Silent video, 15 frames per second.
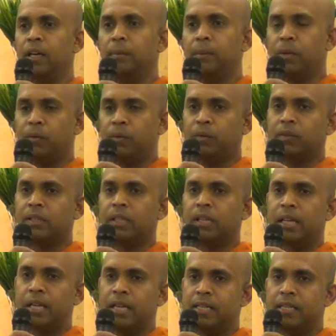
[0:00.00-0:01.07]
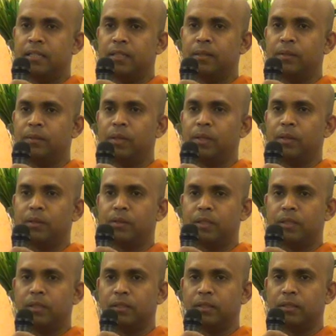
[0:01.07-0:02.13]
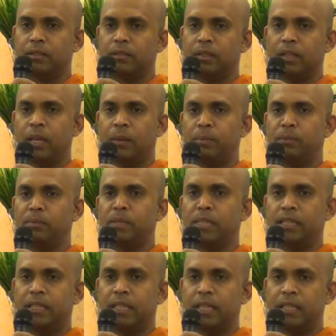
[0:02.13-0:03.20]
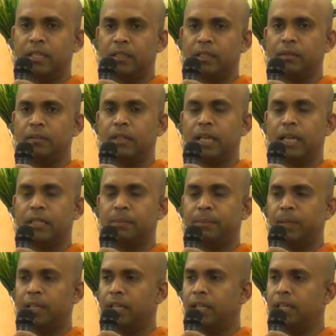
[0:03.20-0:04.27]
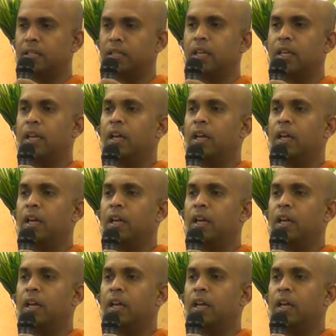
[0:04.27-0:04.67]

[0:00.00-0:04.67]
But of course, later, when you keep on meditating, you will experience